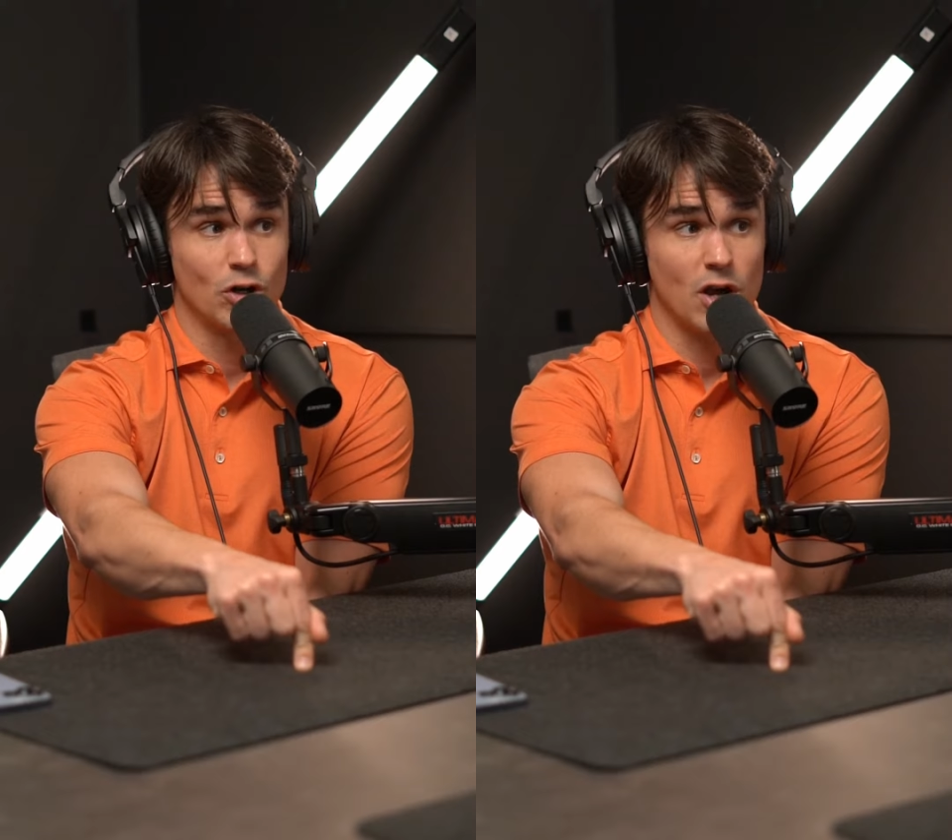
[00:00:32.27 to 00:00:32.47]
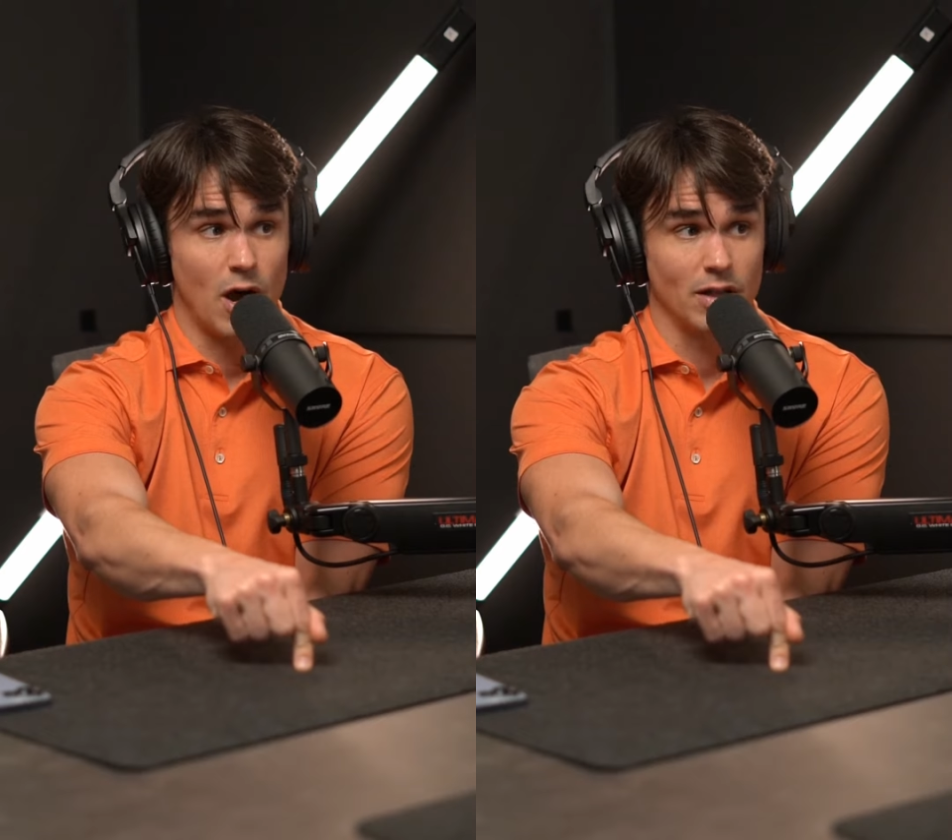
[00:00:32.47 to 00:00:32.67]

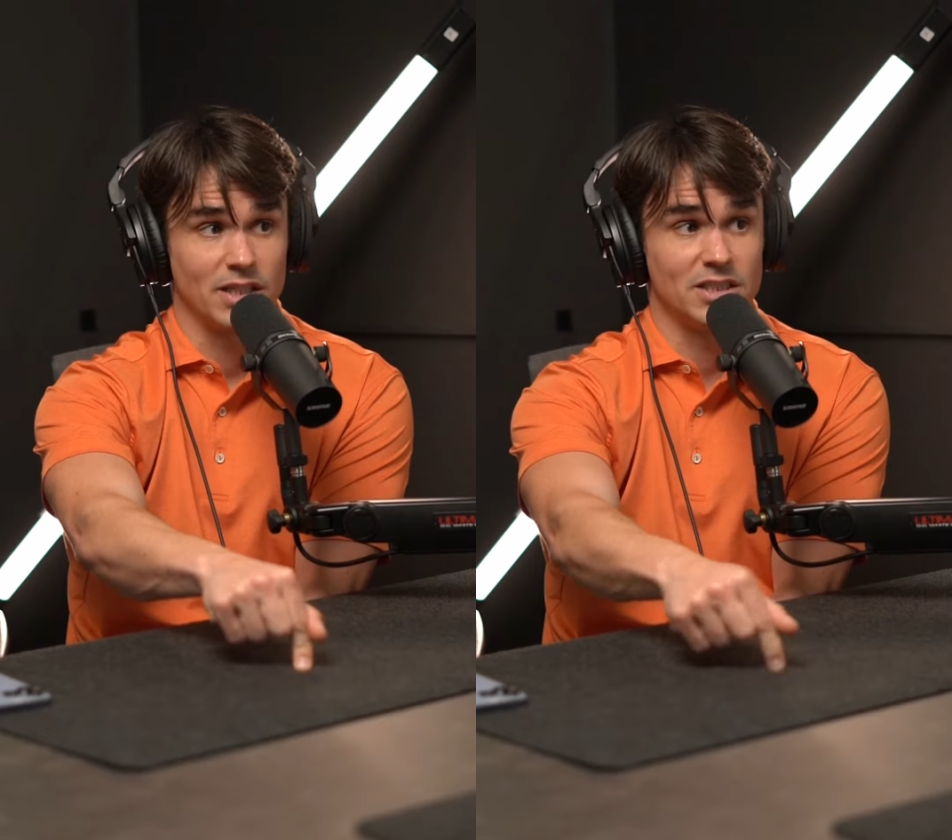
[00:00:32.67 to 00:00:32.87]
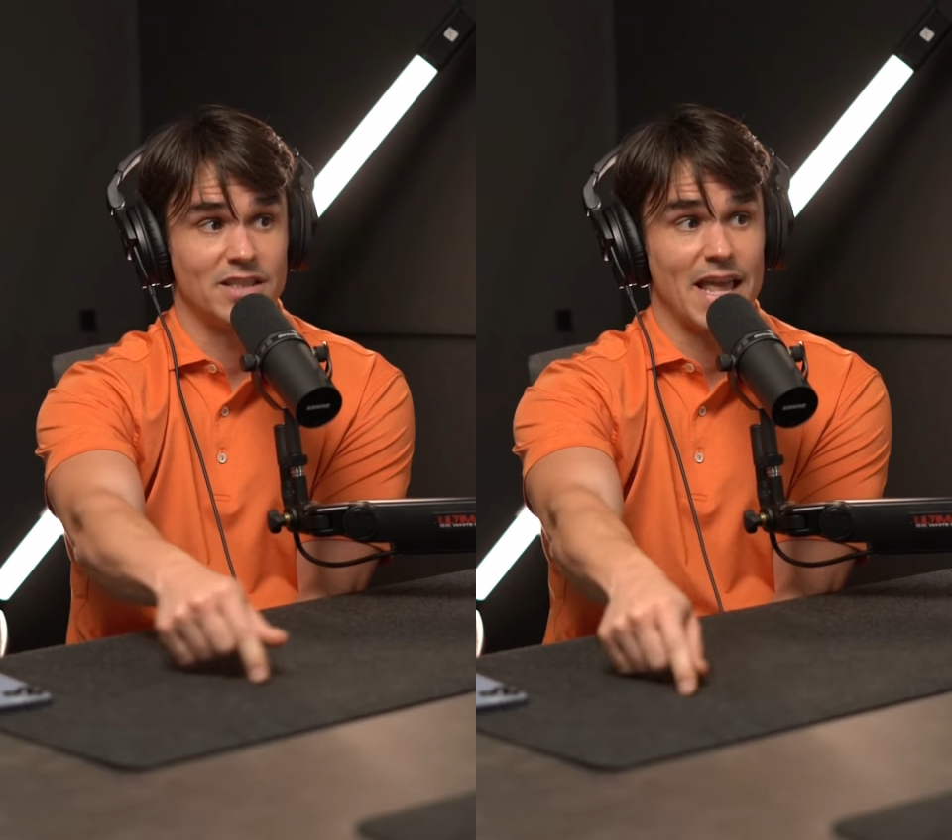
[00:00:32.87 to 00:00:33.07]

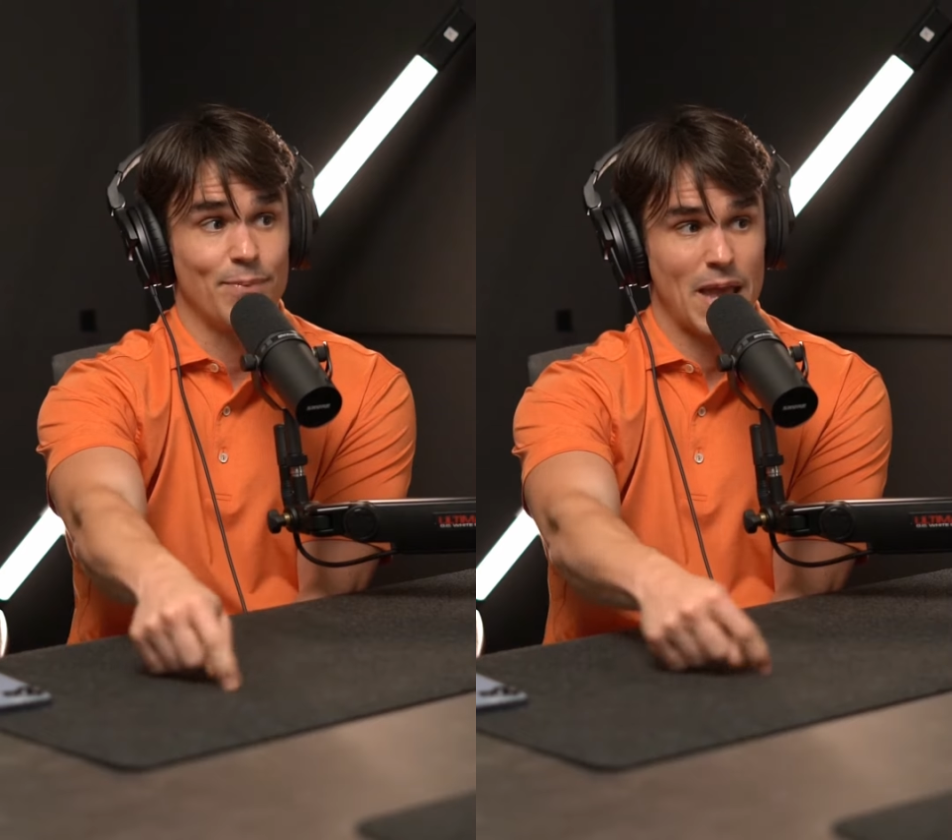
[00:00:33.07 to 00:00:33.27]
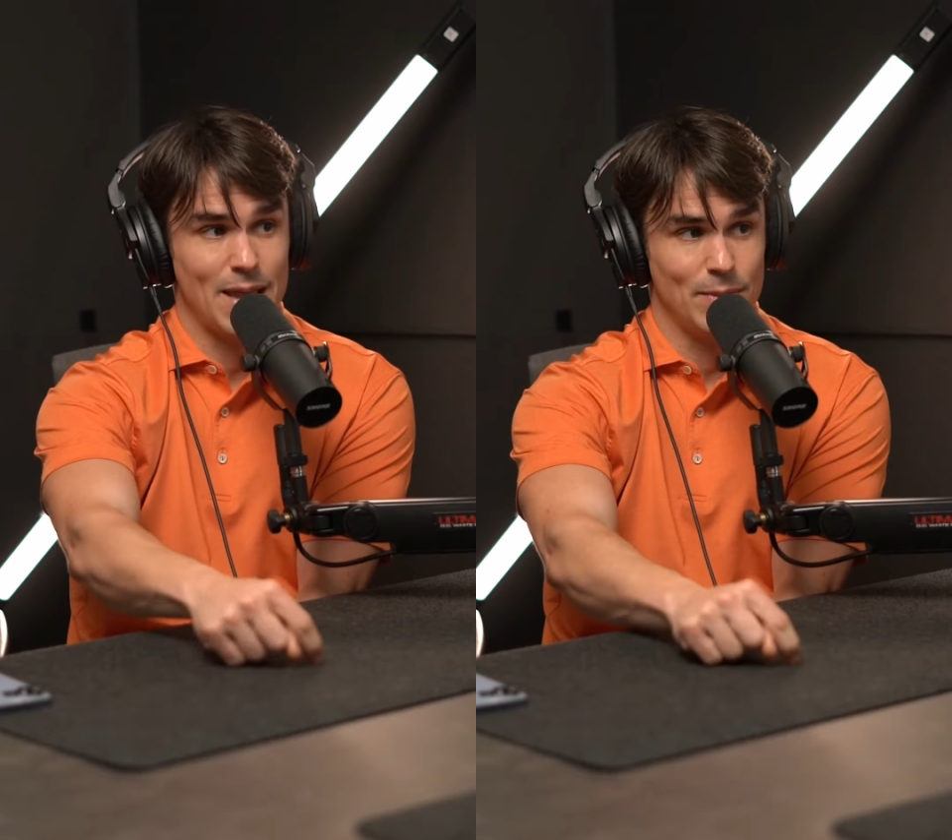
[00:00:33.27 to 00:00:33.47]
college, they
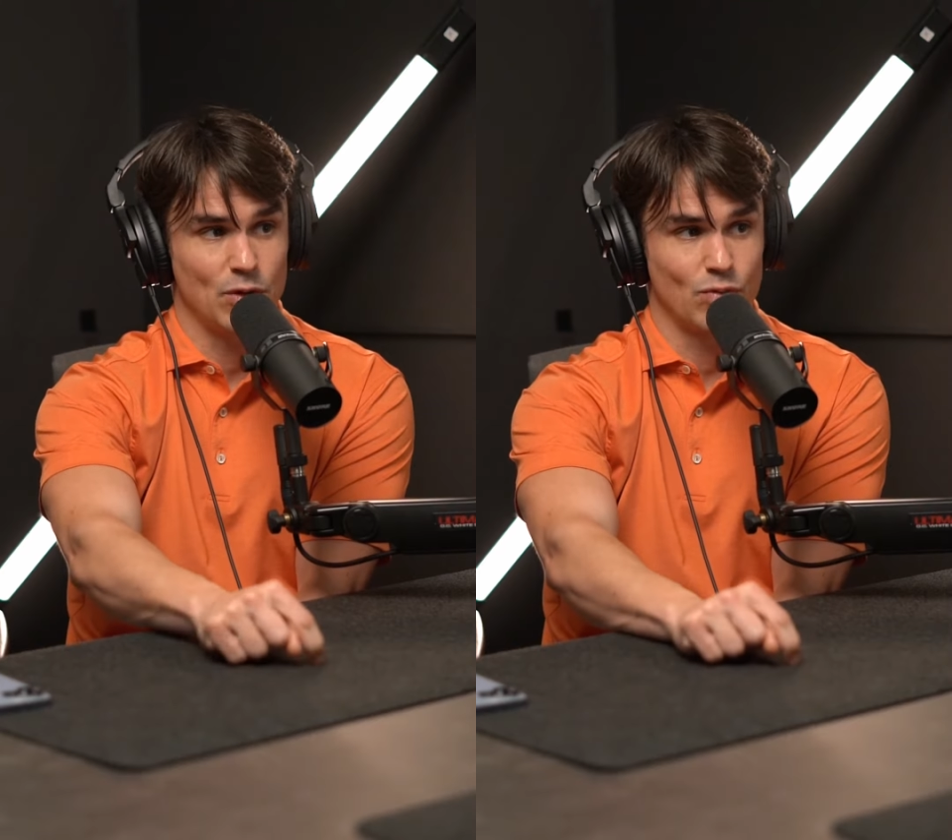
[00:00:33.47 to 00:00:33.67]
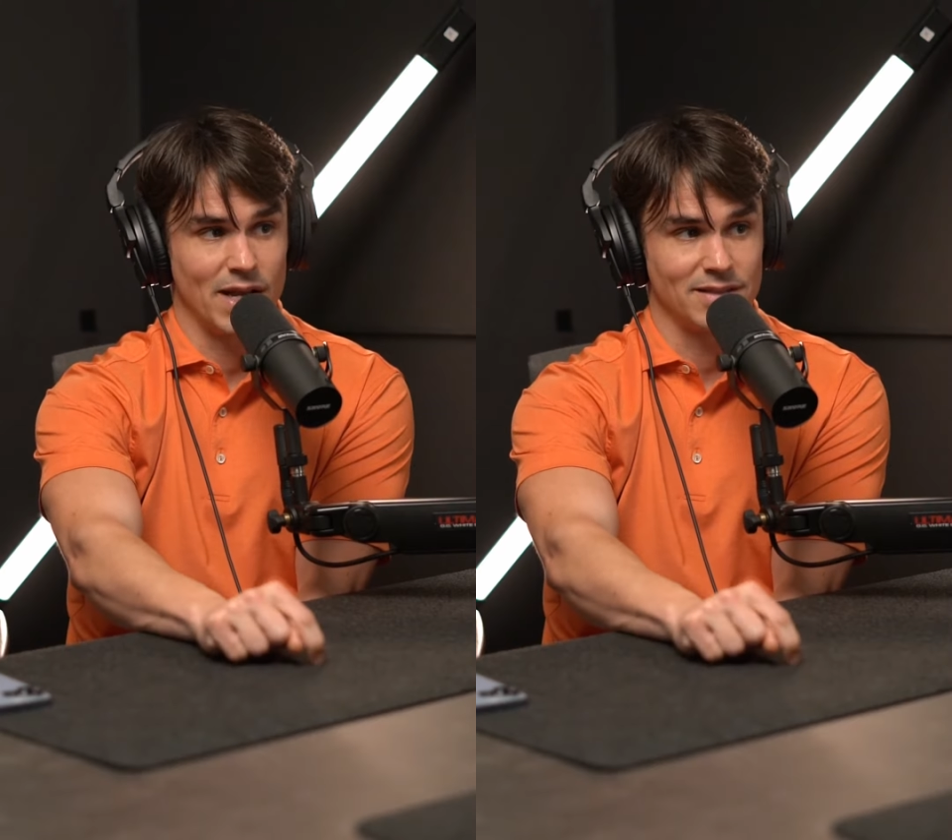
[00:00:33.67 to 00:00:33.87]
pay me
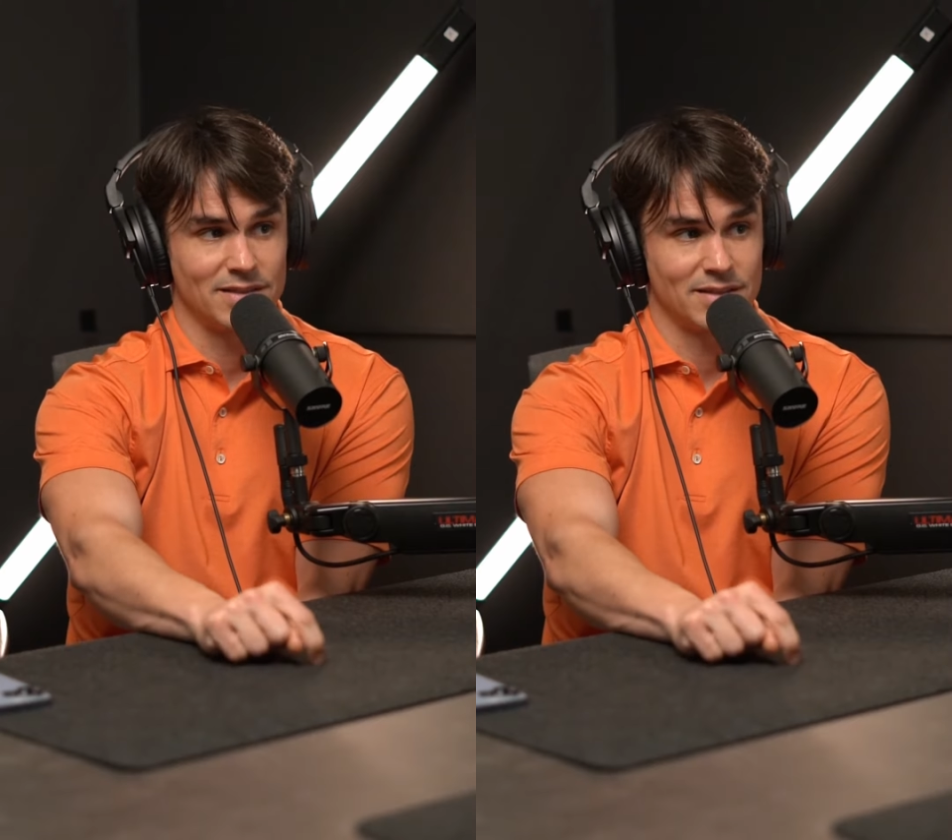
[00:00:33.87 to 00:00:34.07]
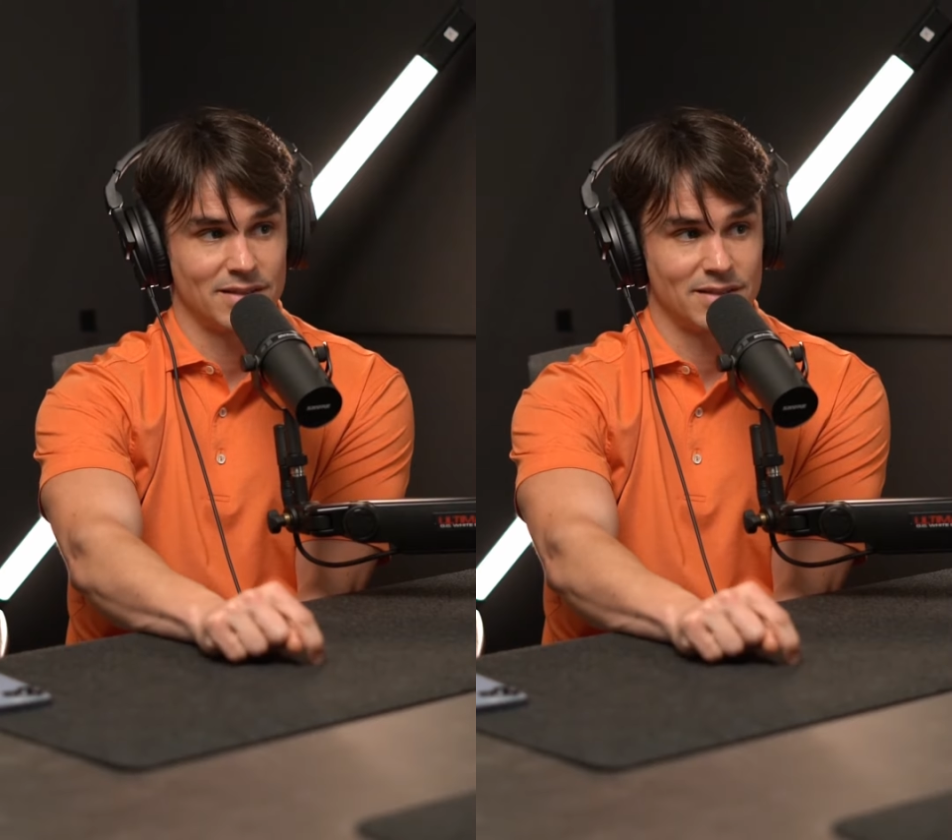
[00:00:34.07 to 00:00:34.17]
rent.